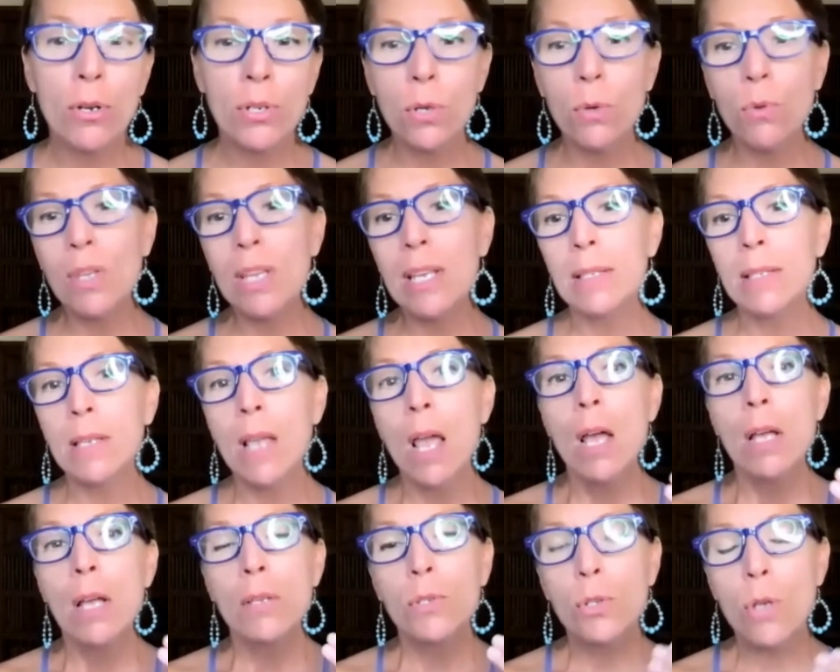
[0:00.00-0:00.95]
So these
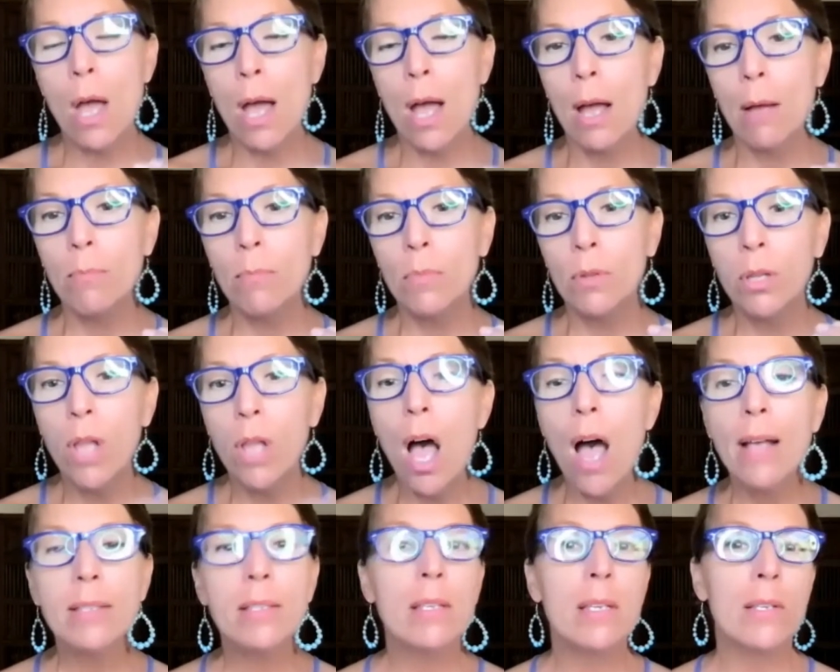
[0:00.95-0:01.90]

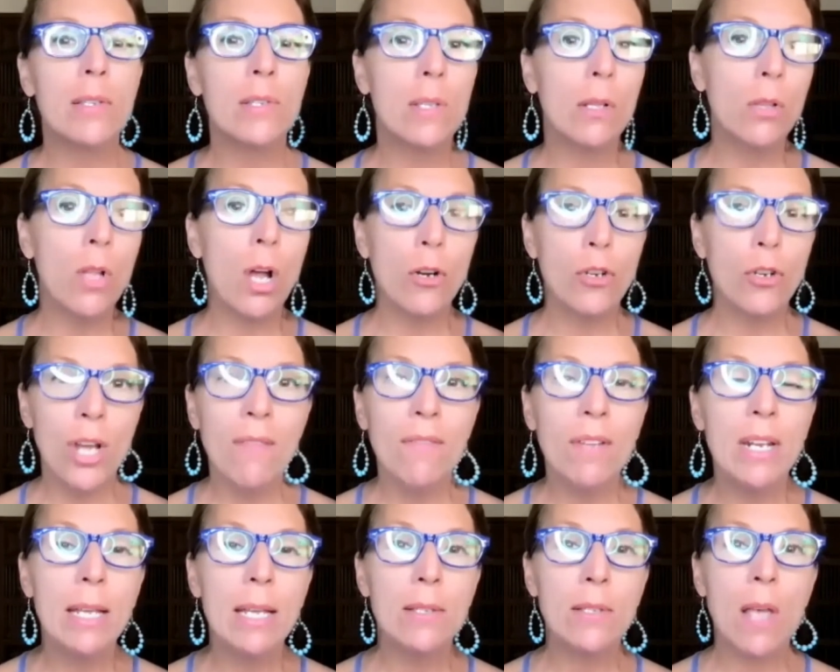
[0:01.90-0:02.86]
losses, the
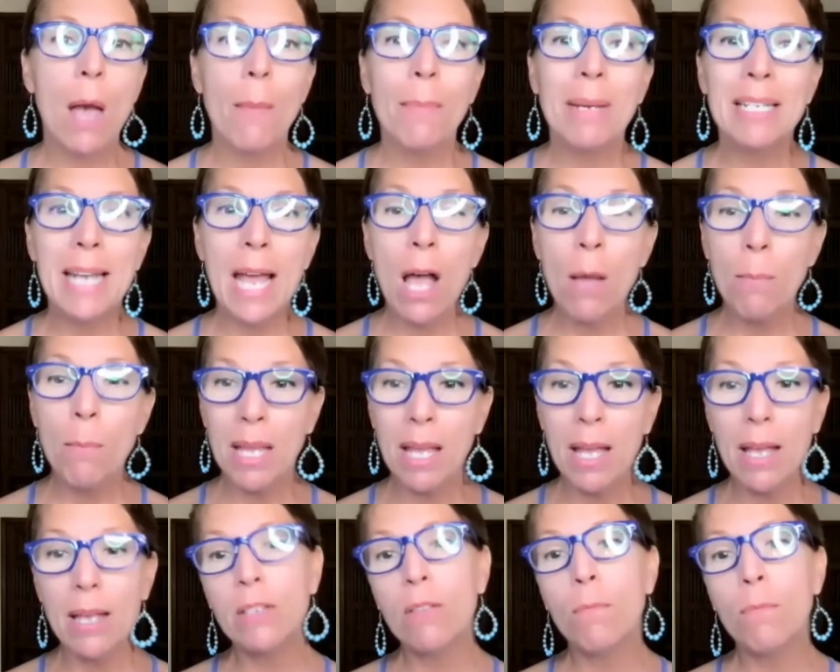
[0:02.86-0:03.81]
longevity is coming down
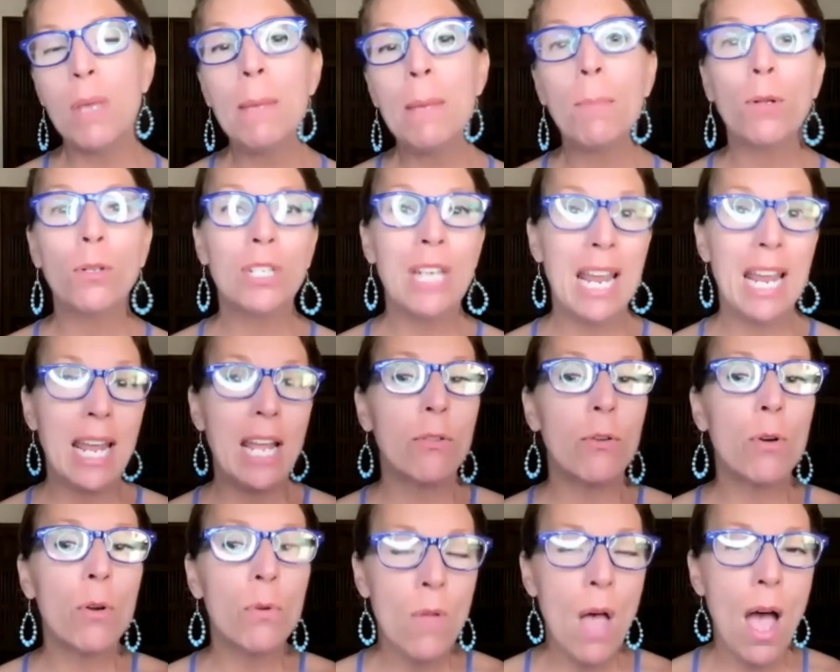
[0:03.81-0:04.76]
because of people taking
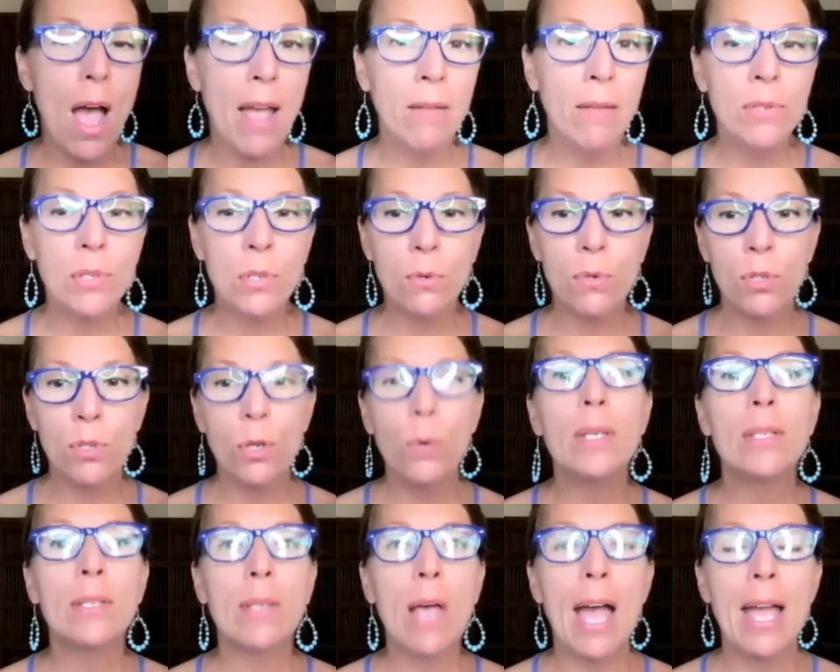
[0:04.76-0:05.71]
their own lives, so
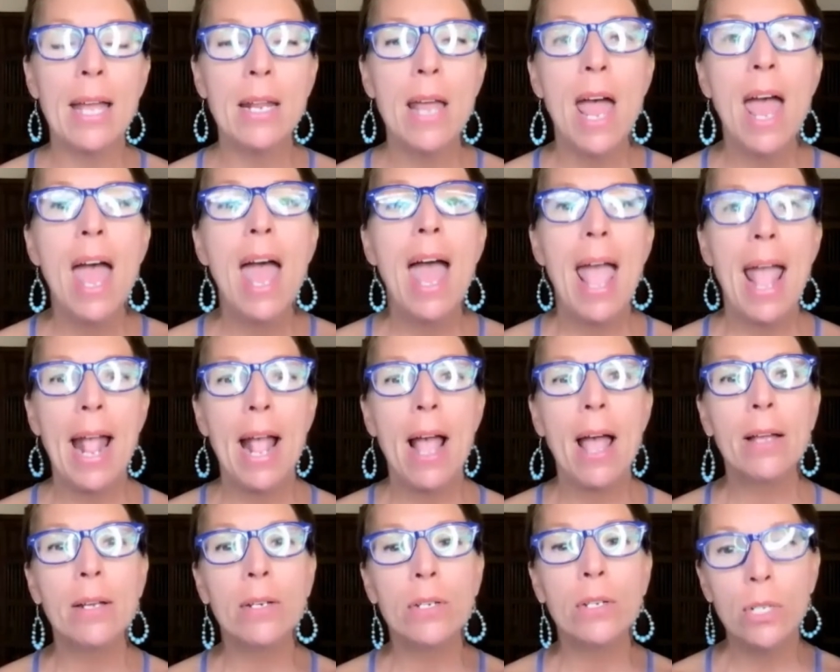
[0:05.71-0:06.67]
suicide,
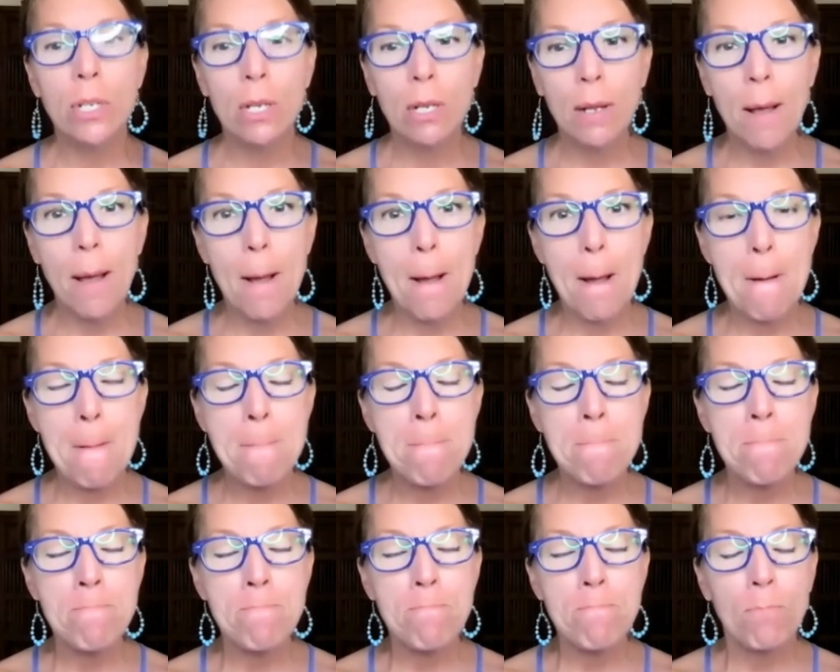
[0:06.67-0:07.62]
and
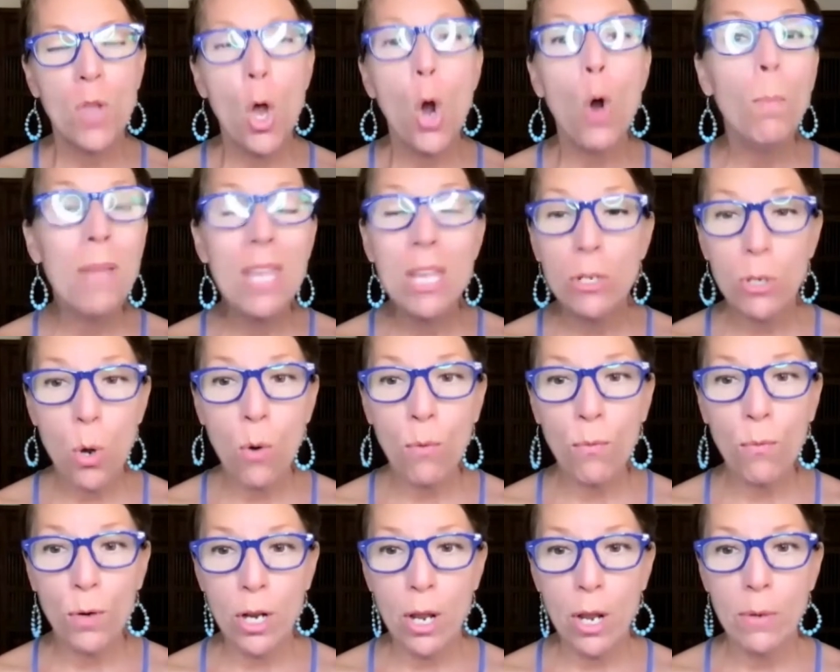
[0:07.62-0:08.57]
opiate
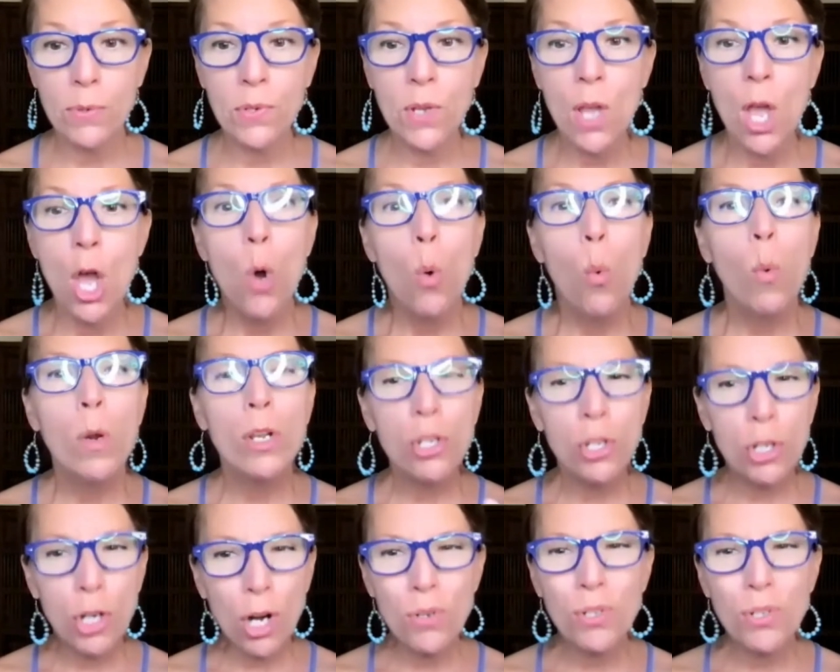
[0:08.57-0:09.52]
overdose, which
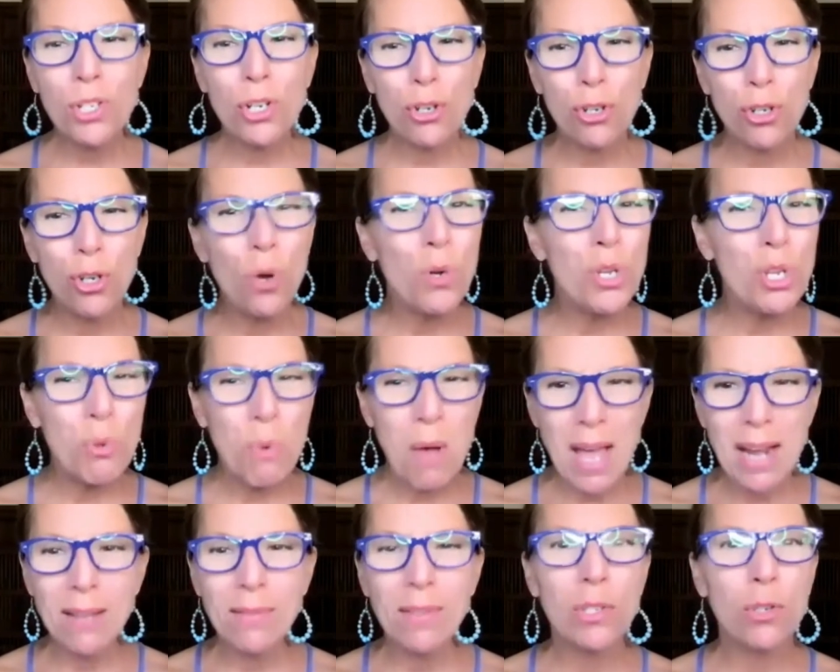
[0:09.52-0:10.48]
starts to show you
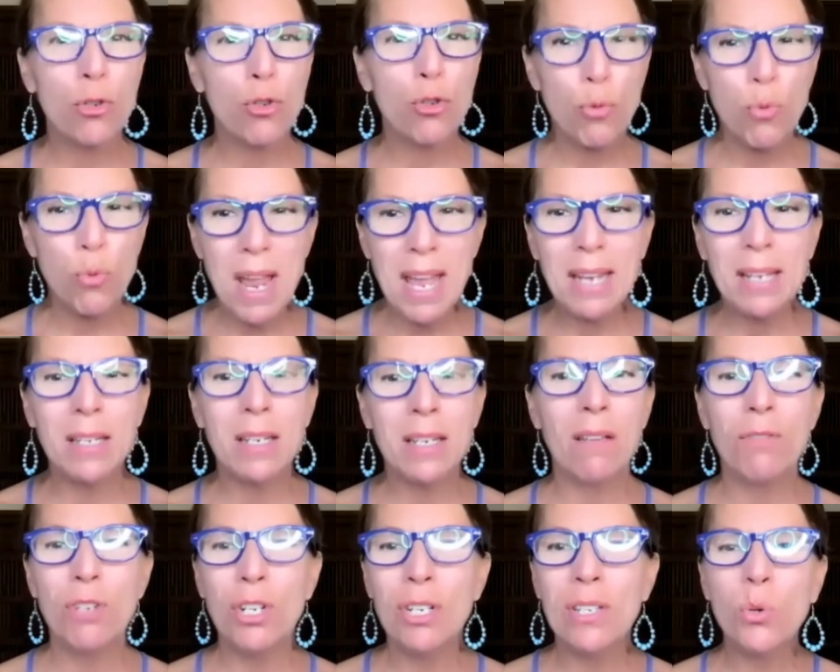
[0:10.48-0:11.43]
kind of this trend
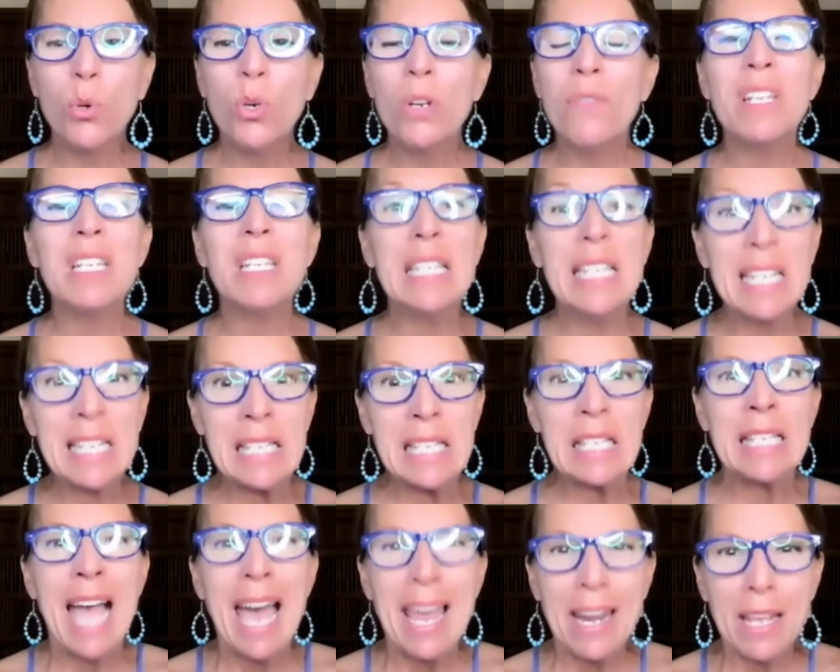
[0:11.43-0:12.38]
of just sort of a
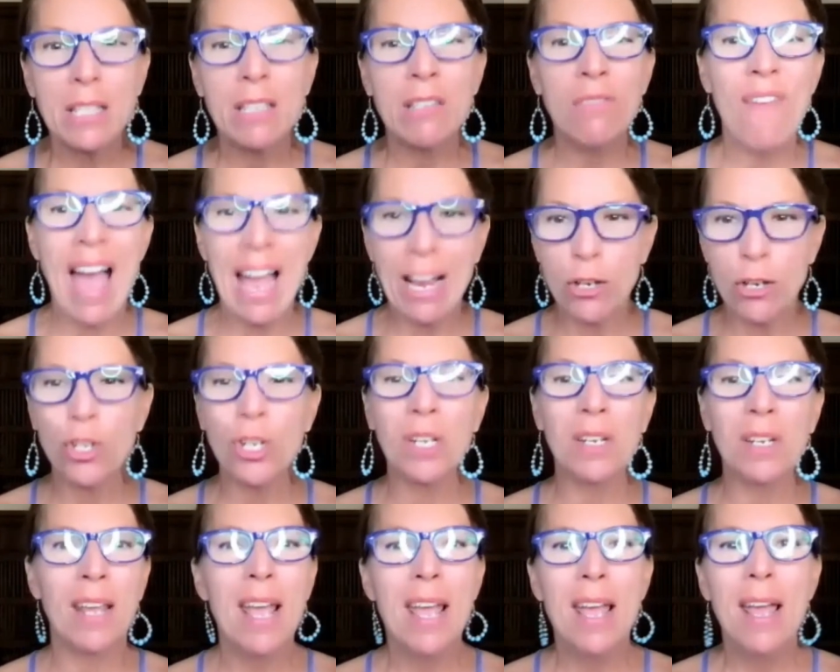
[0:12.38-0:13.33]

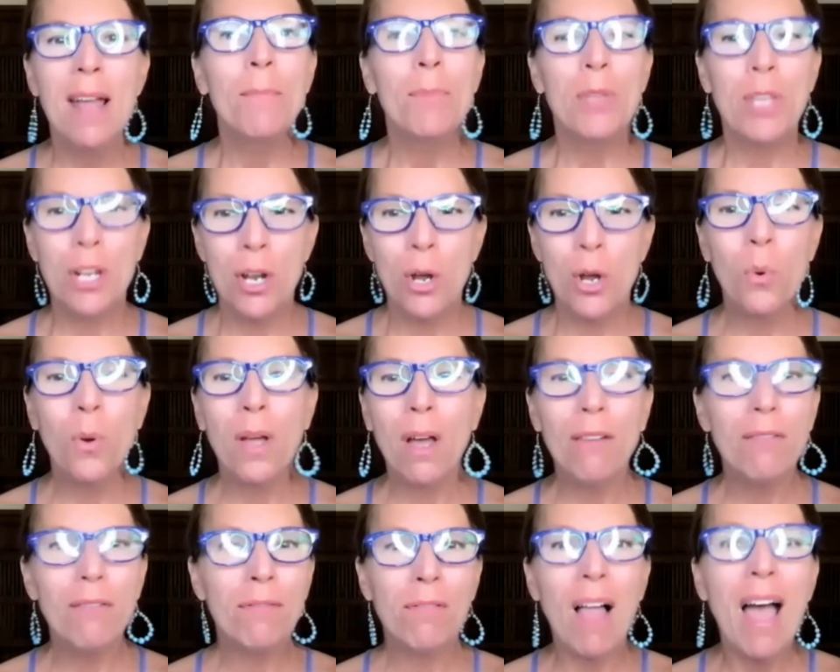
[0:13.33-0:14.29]
dissatisfaction,
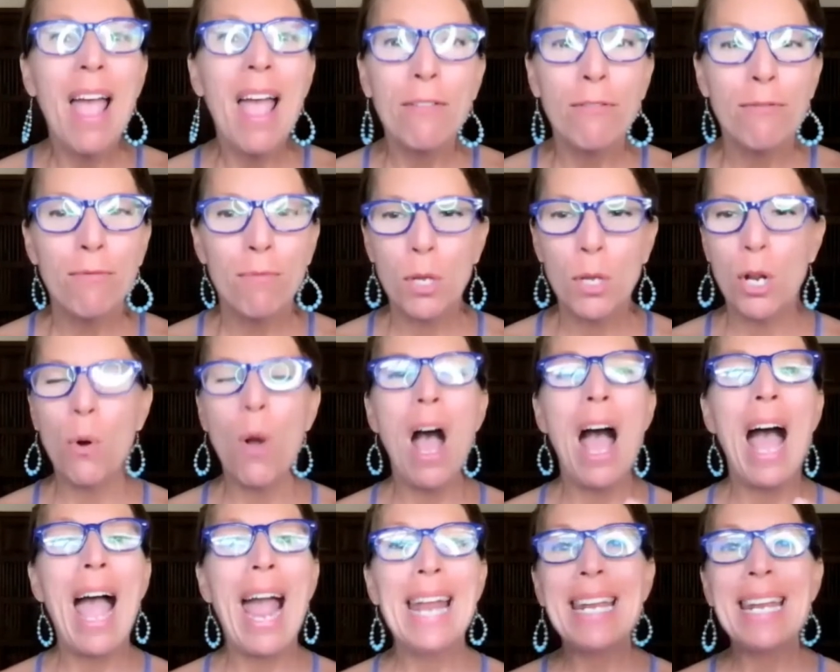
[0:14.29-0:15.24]
of life,
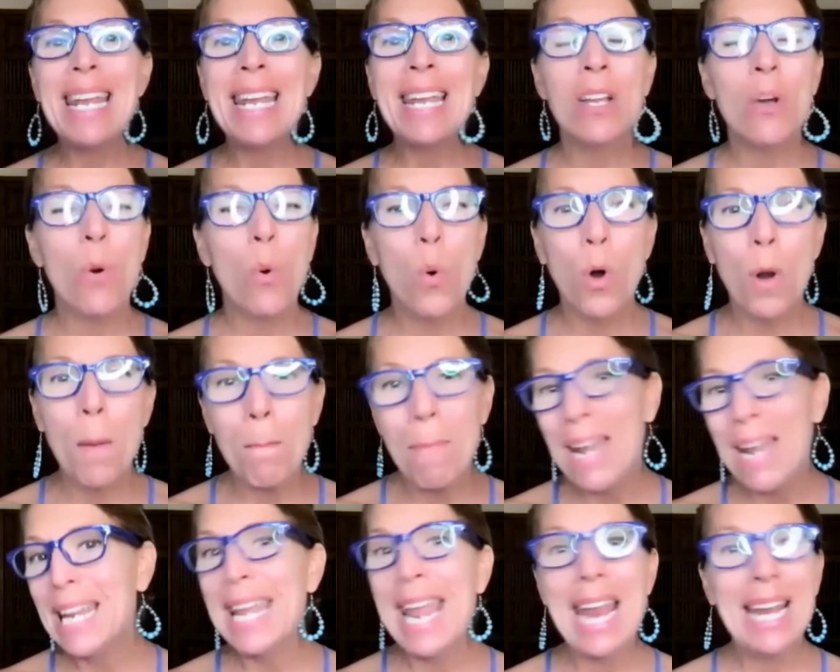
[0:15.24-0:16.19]
hiding or
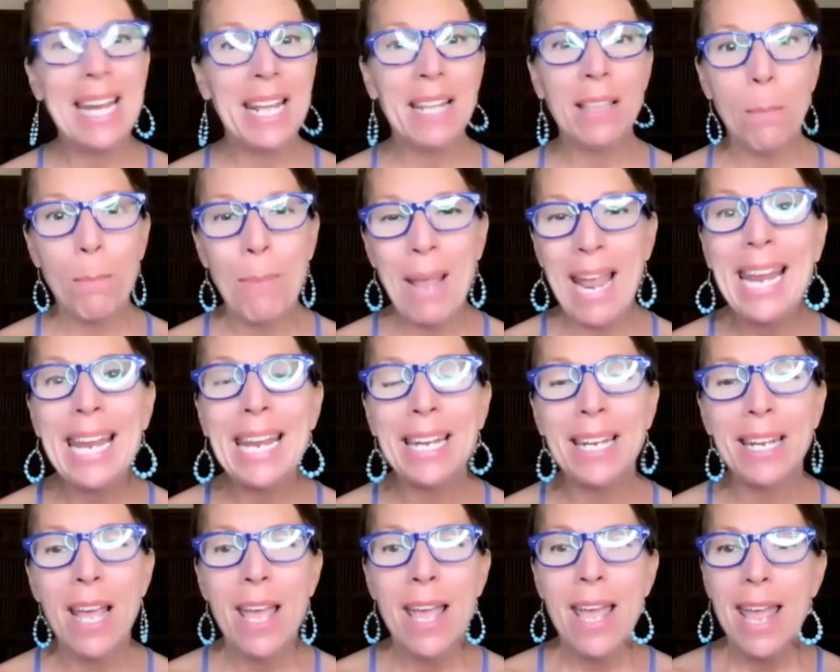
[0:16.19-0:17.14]
medicating the
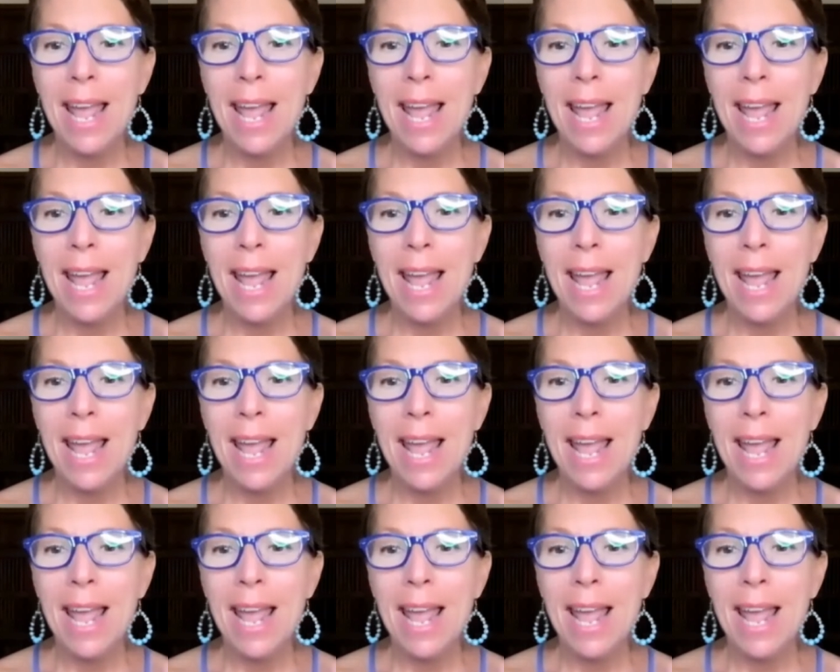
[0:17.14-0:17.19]
pain.